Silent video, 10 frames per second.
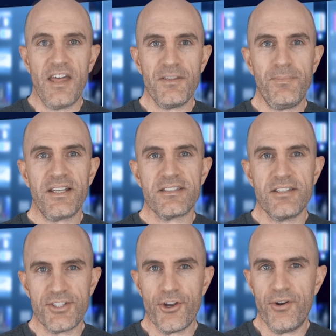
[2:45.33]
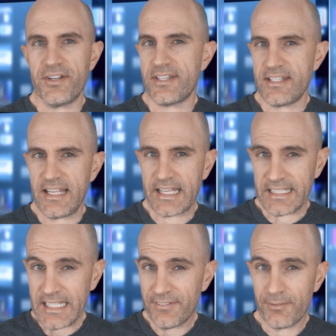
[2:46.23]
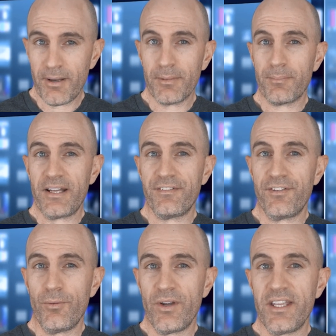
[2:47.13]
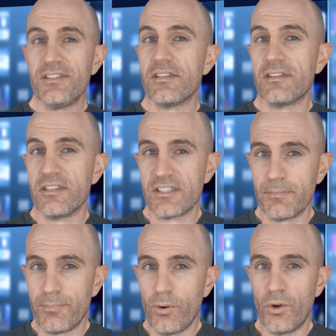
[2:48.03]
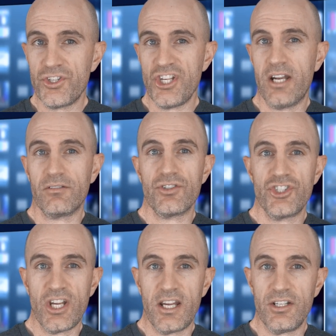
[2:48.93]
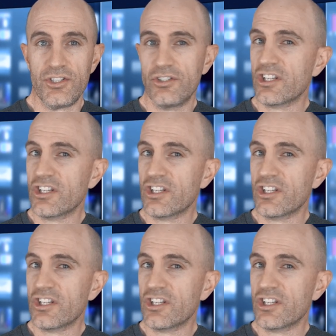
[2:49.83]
And the biggest deterrent to steer clear from public beta firmware is the support channels change.